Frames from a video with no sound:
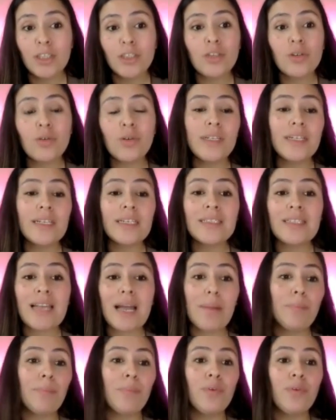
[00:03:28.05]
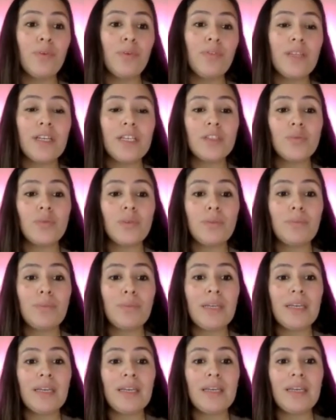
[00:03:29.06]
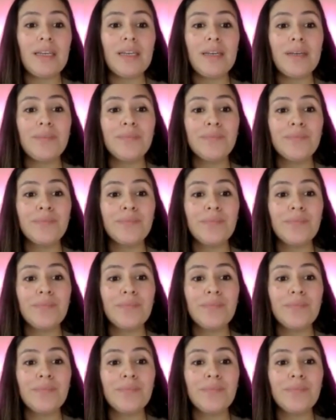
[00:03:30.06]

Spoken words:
So an example of this would be